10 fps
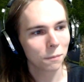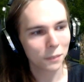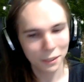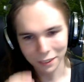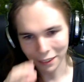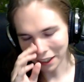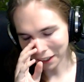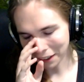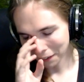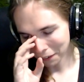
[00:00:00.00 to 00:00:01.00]

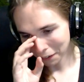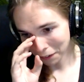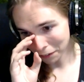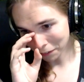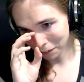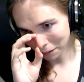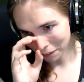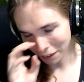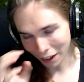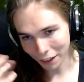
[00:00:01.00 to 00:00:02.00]
because
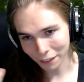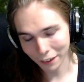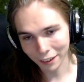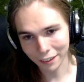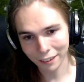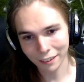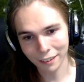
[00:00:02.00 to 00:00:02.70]
I think